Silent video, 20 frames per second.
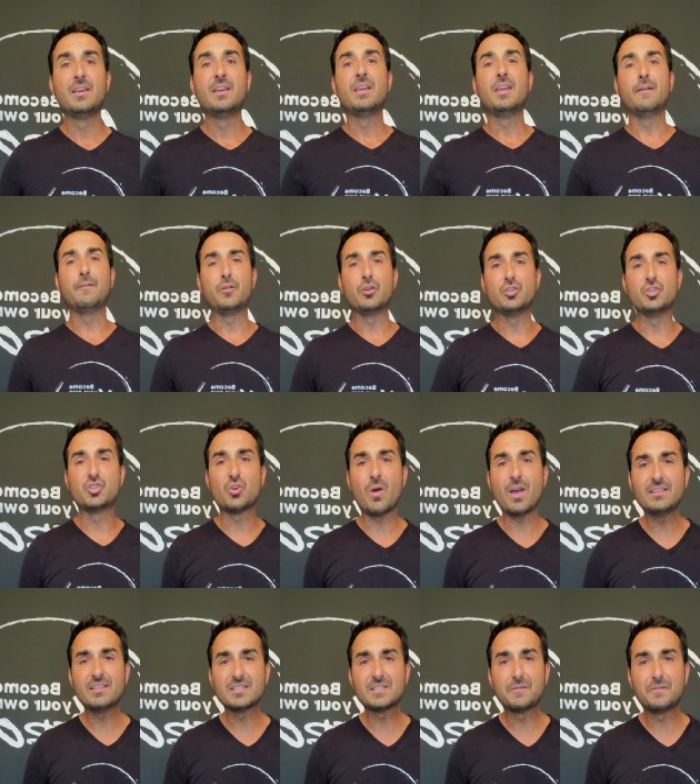If you
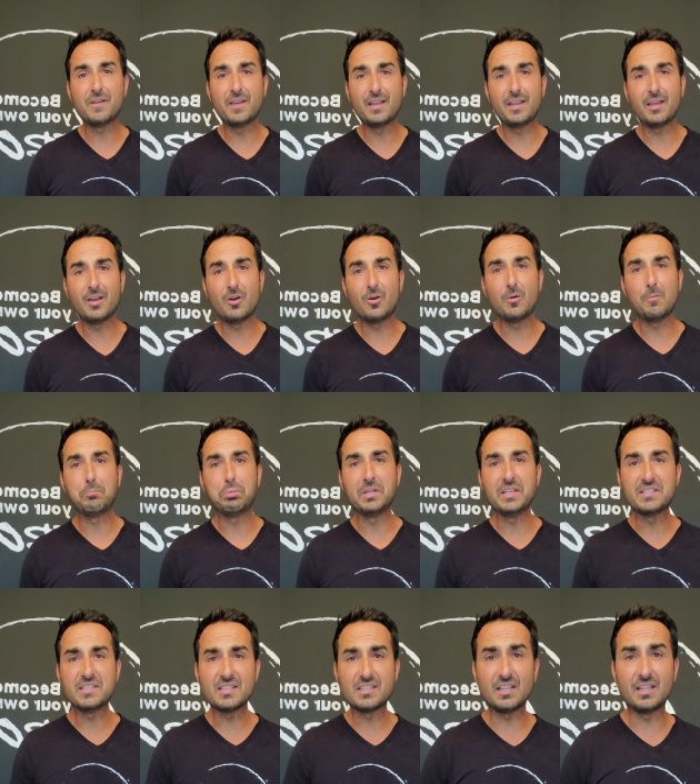enjoyed this video,
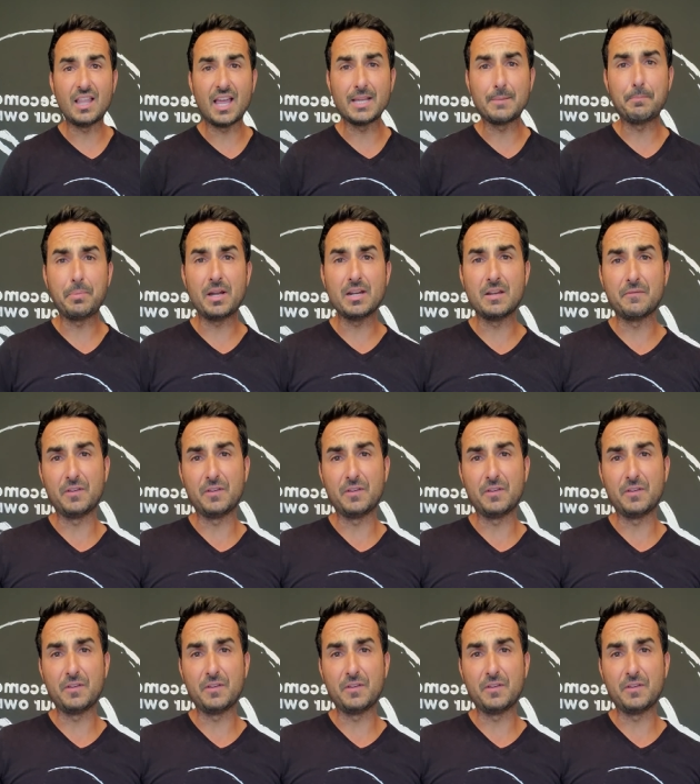please hit the like button.